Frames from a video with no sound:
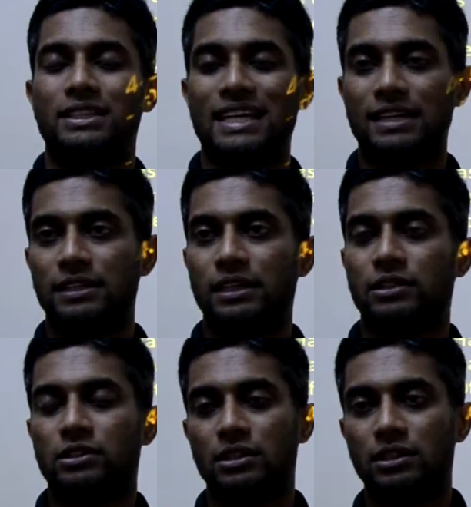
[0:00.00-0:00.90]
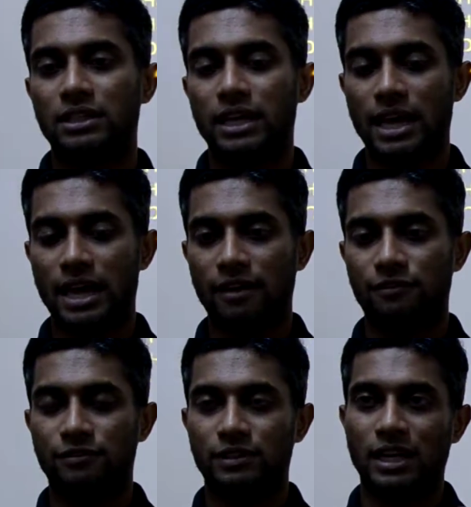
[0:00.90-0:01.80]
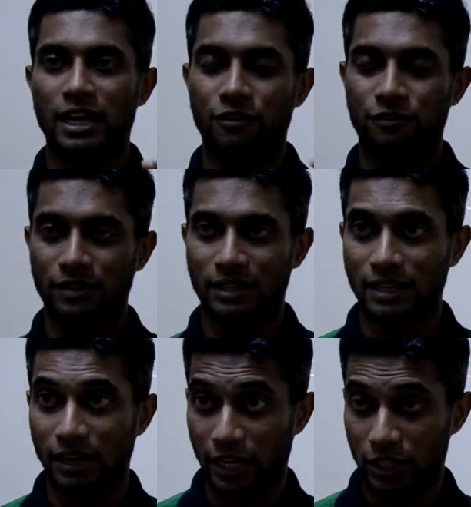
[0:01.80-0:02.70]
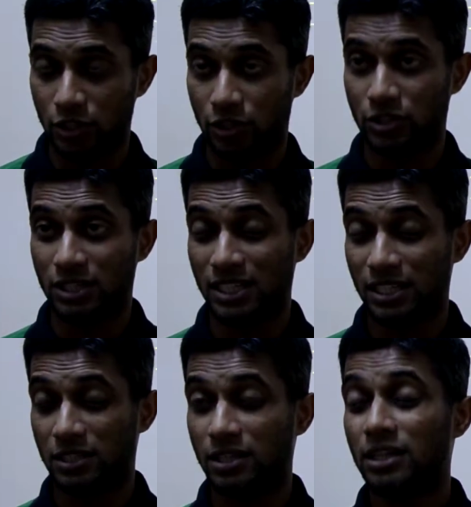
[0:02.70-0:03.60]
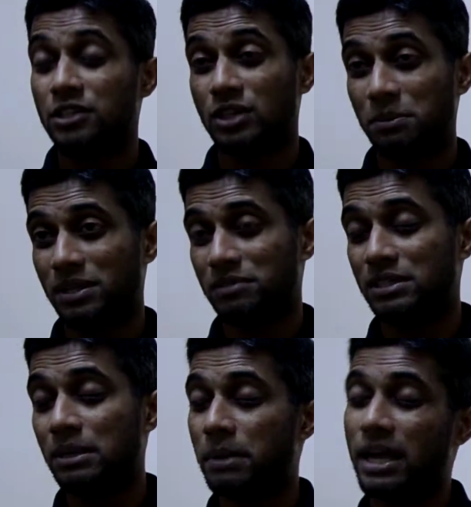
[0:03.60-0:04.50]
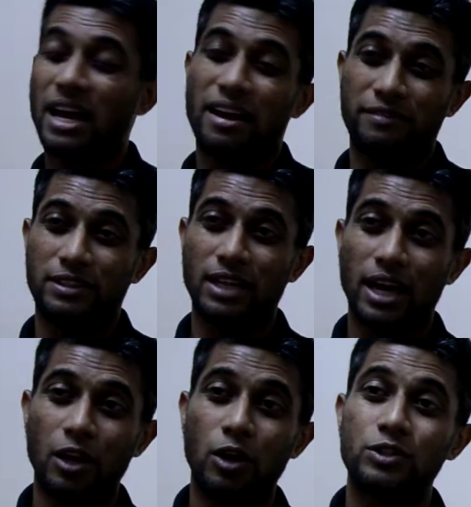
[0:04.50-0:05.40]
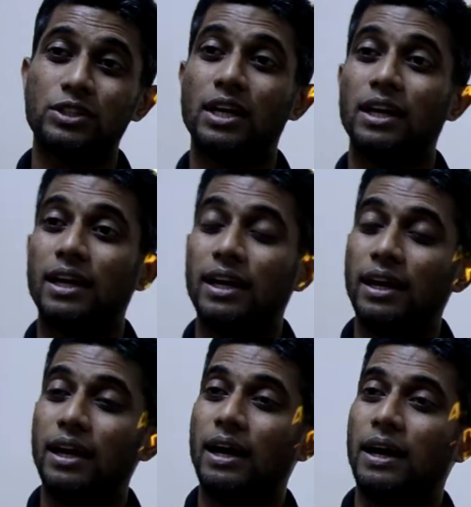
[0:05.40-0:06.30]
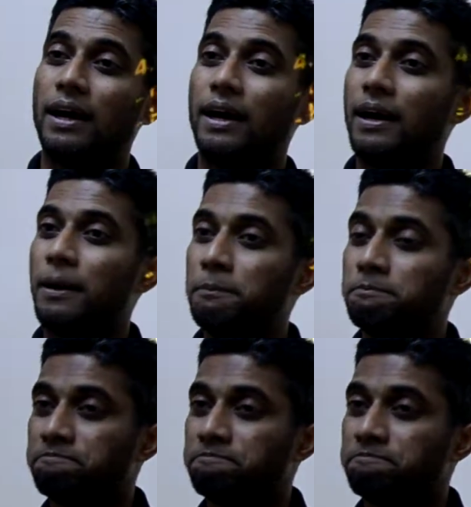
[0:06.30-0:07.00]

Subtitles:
techniques, they have kind of characters in it. Sometimes they may have dialogues. The